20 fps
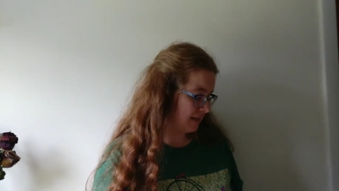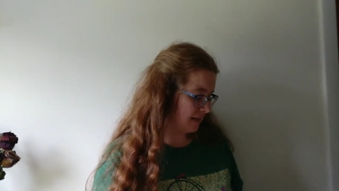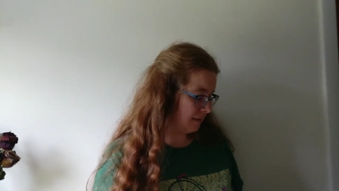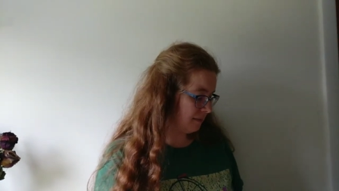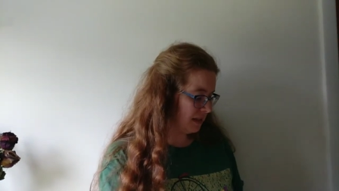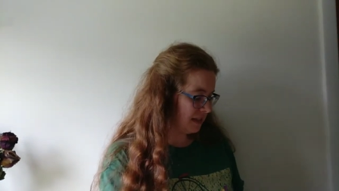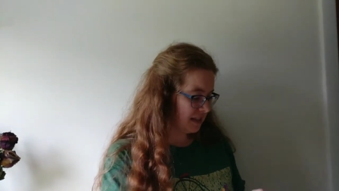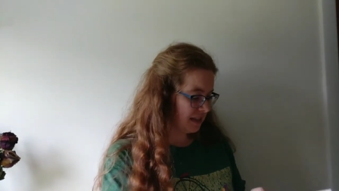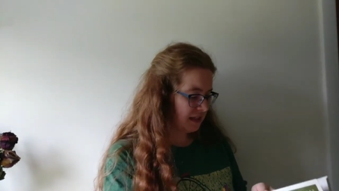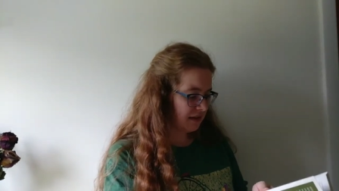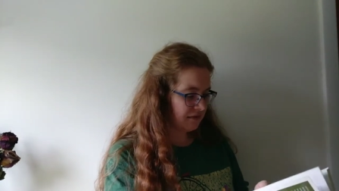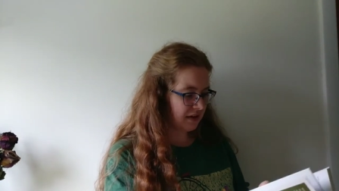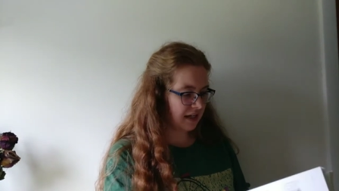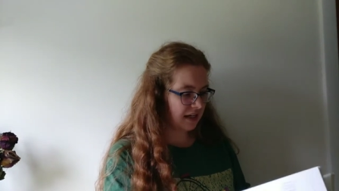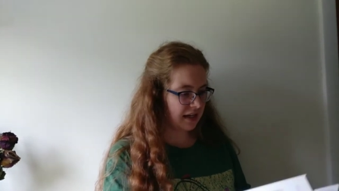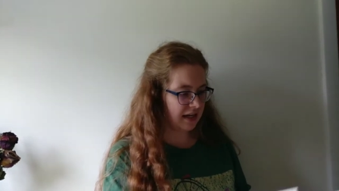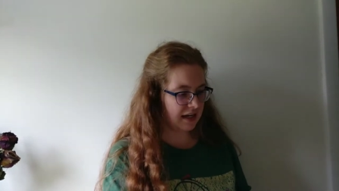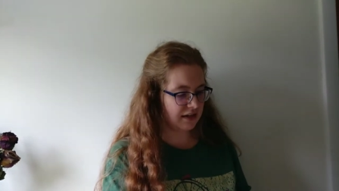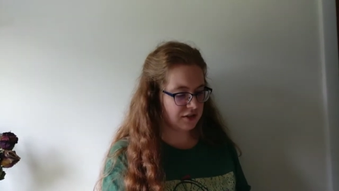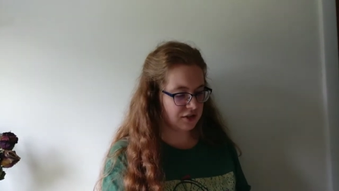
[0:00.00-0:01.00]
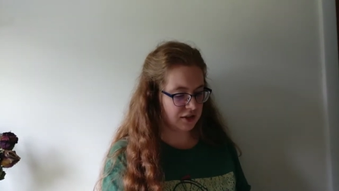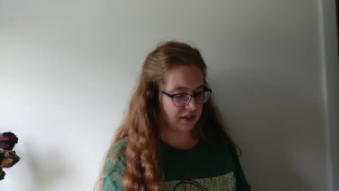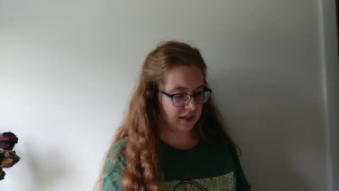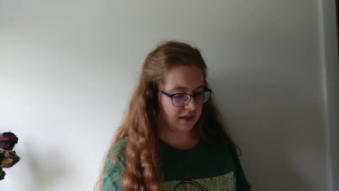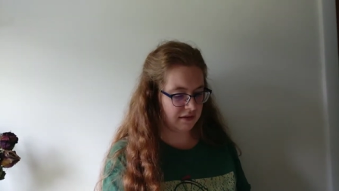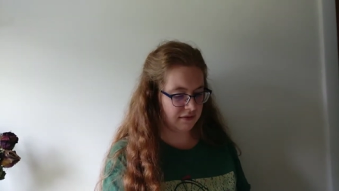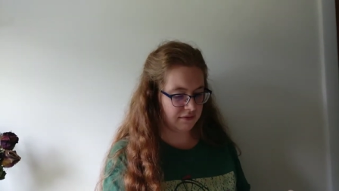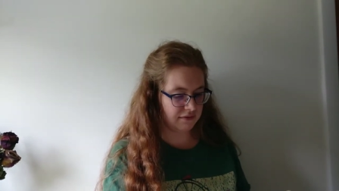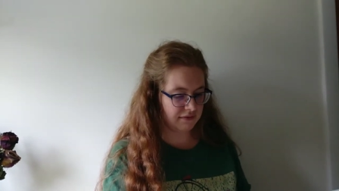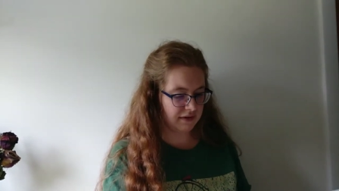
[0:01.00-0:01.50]
let me see if I can
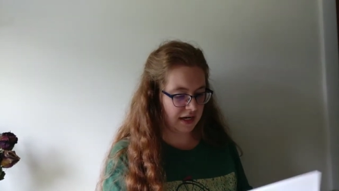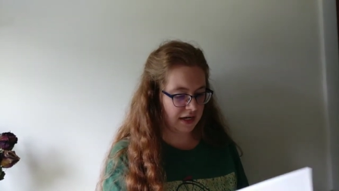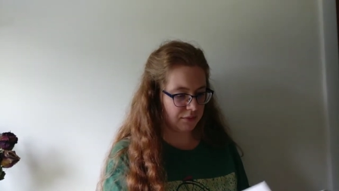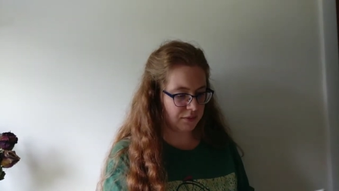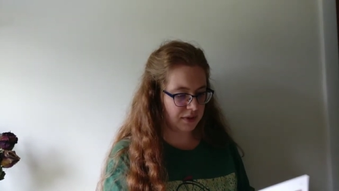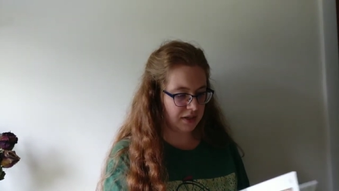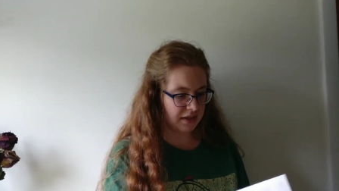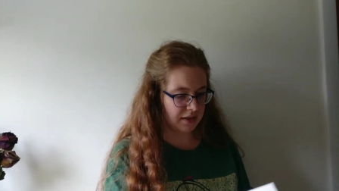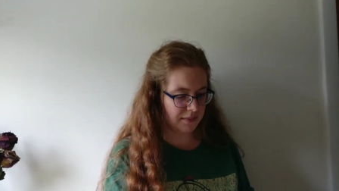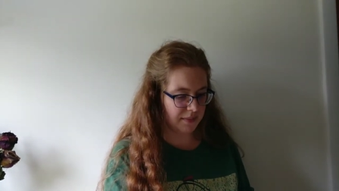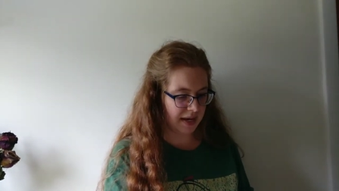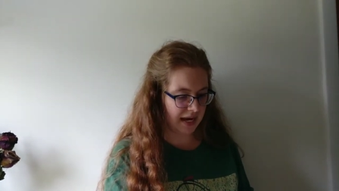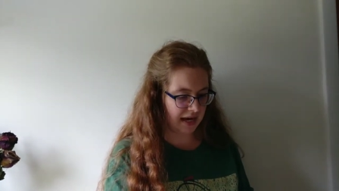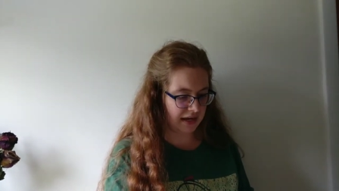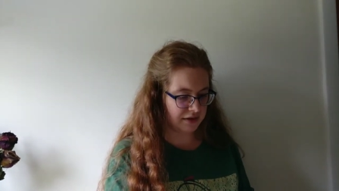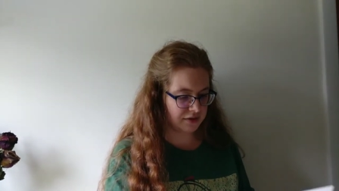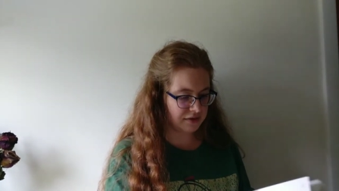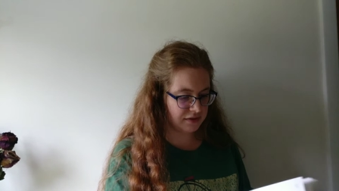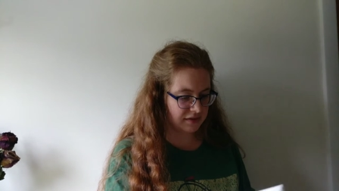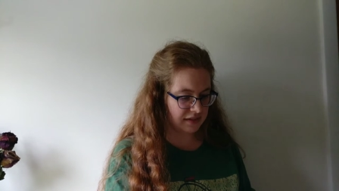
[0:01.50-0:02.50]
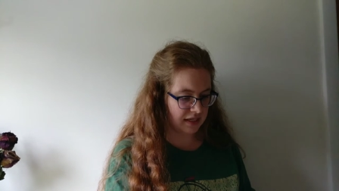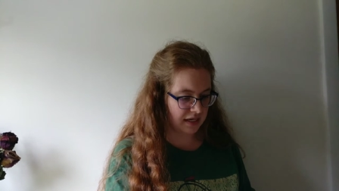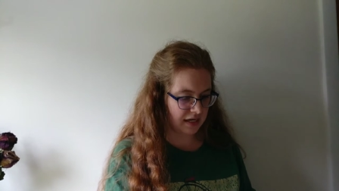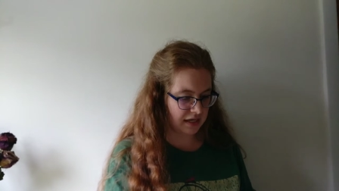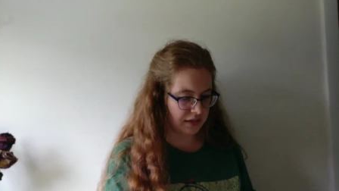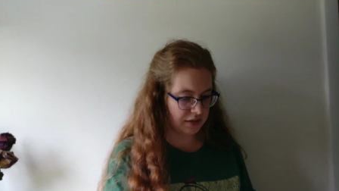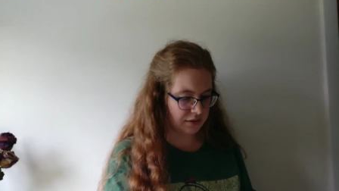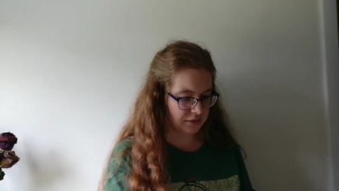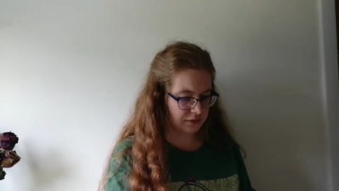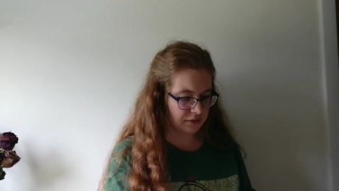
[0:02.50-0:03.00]
actually find one of the patterns that I
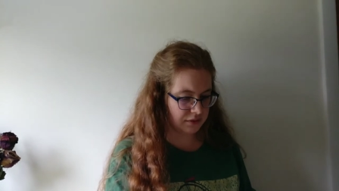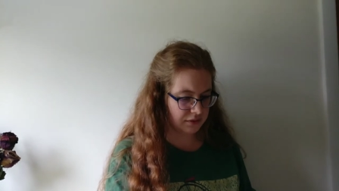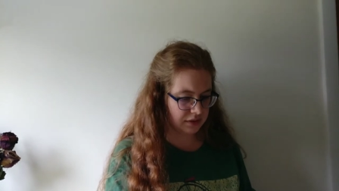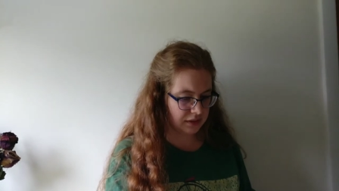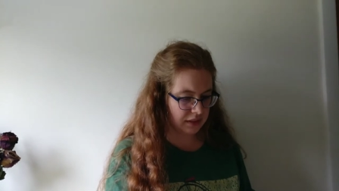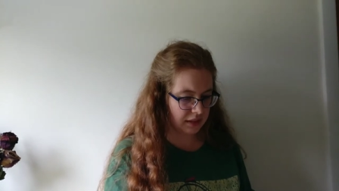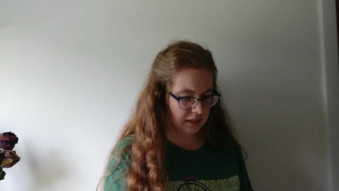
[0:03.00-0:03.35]
used.